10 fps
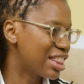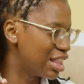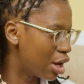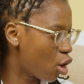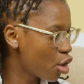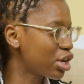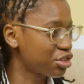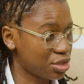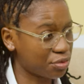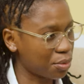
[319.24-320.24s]
the
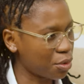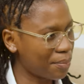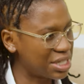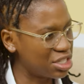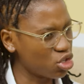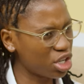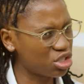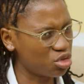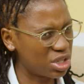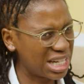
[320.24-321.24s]
owners of the property
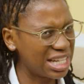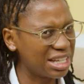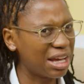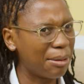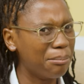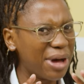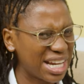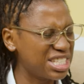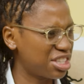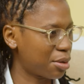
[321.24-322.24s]
not really
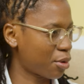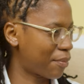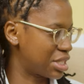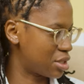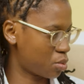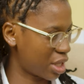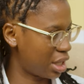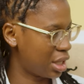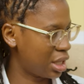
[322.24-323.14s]
managing their properties well.